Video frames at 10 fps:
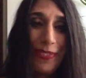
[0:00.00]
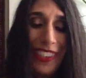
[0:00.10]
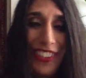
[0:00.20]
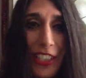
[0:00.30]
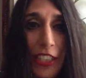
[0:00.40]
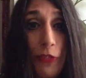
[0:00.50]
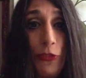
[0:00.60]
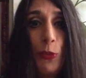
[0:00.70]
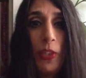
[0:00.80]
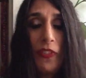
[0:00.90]
a look at a
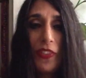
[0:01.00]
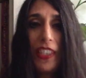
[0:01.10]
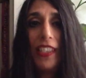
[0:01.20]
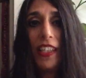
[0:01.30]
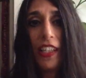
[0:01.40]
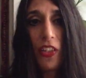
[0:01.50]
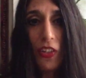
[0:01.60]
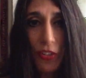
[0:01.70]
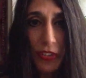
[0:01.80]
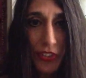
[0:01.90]
few of the
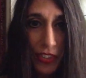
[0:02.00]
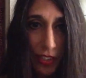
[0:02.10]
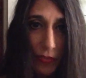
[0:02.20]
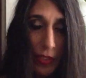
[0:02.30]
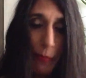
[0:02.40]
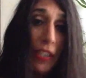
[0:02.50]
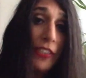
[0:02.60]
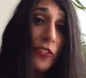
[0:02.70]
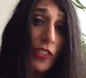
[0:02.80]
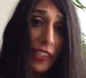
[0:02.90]
cards of the
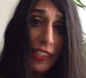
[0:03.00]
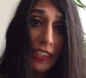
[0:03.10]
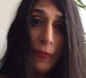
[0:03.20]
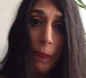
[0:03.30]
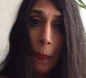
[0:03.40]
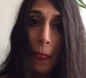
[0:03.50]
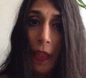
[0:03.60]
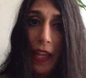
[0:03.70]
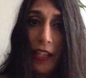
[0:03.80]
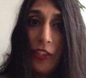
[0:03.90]
minor arcana.
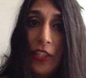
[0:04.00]
And the